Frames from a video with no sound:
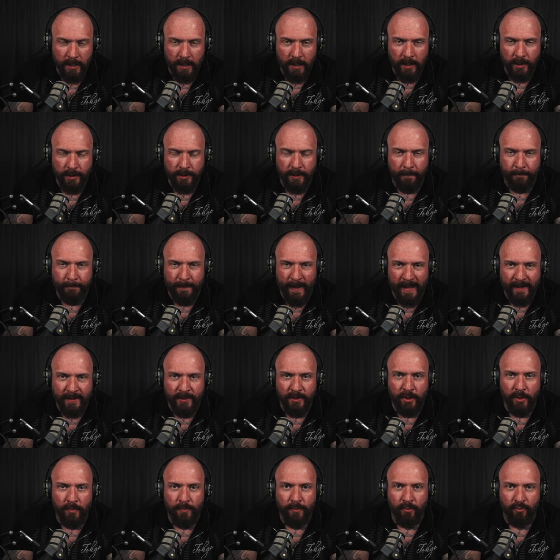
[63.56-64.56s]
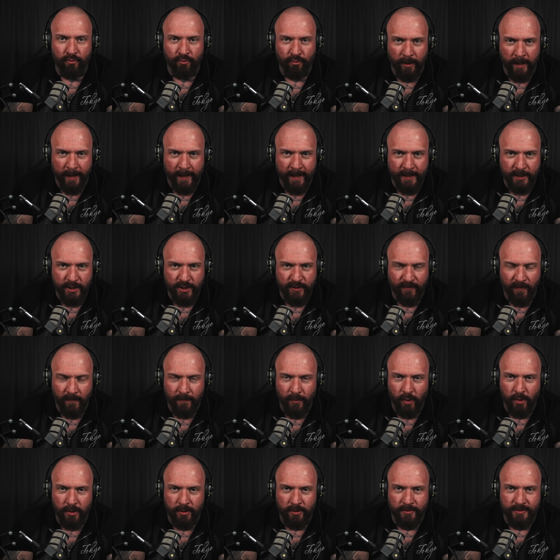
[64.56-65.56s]
the pent-up rage from all
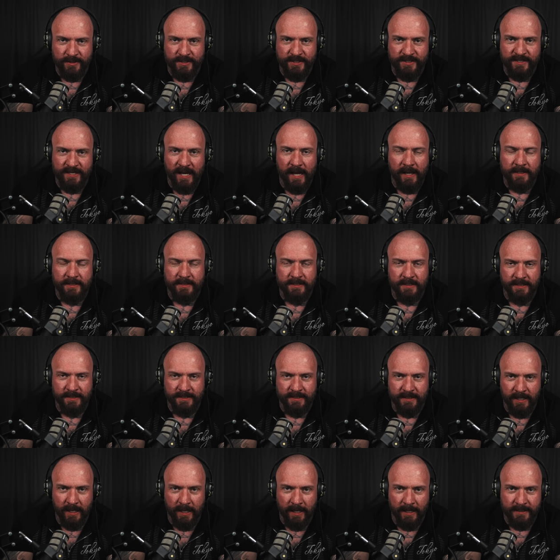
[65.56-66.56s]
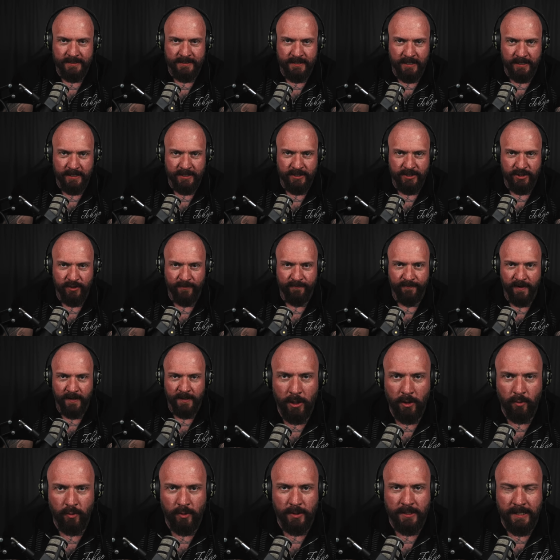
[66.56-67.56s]
those sexless years that he suffered
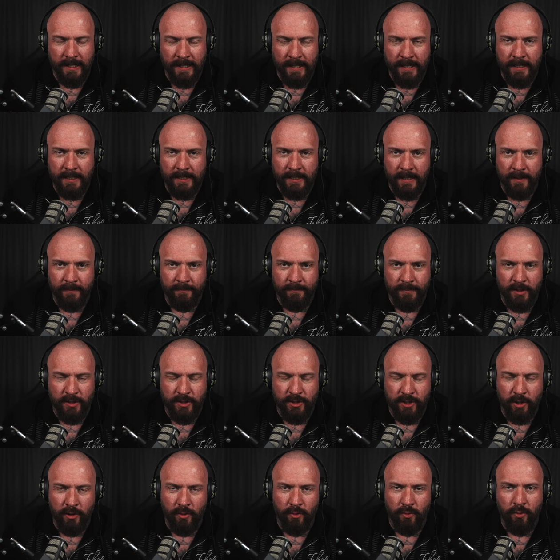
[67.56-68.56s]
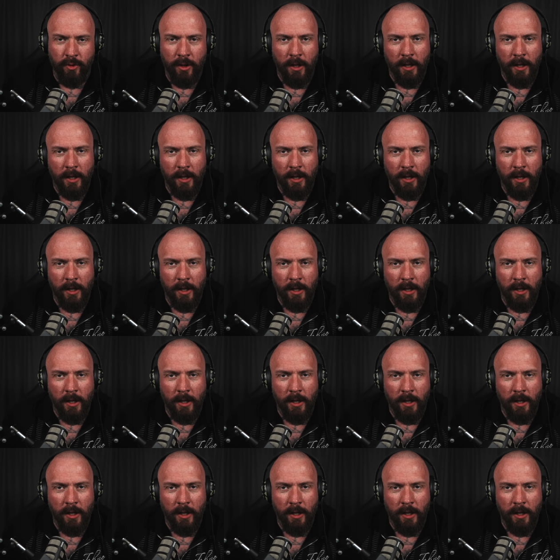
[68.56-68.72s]
would lead him to do